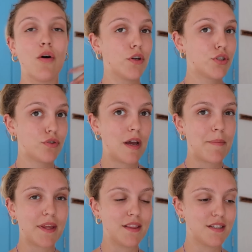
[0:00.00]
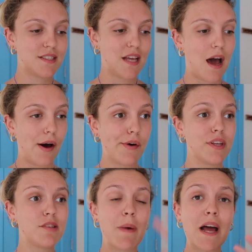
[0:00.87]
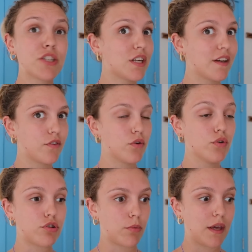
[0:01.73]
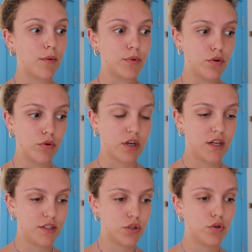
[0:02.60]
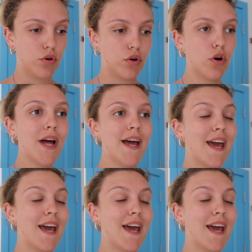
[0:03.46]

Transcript: or a trip in the south, especially if you're not doing it with an organized tour.